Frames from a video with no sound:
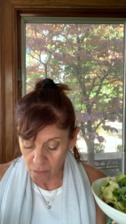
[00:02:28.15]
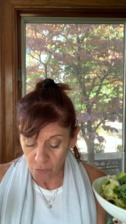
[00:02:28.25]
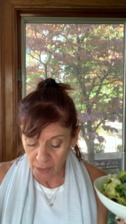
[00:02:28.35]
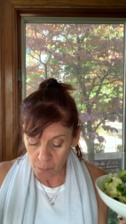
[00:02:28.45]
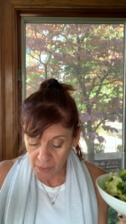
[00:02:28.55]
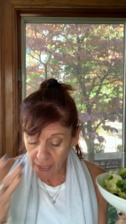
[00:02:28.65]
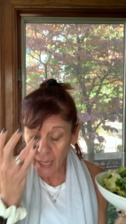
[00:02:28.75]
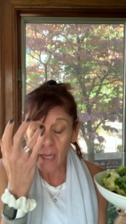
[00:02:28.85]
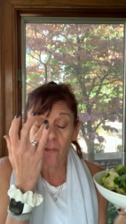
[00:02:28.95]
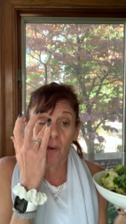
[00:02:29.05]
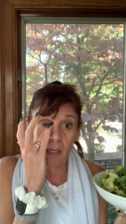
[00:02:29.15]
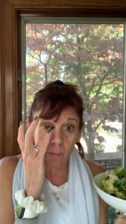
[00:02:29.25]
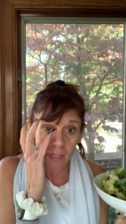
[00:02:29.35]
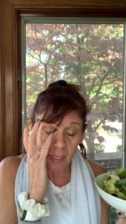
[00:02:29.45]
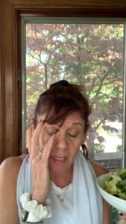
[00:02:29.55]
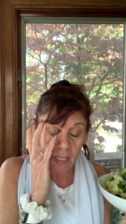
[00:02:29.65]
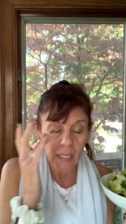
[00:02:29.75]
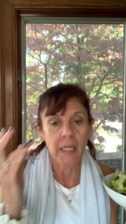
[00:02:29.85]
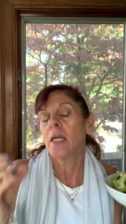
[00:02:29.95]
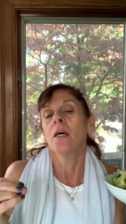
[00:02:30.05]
vitamin K, vitamin C.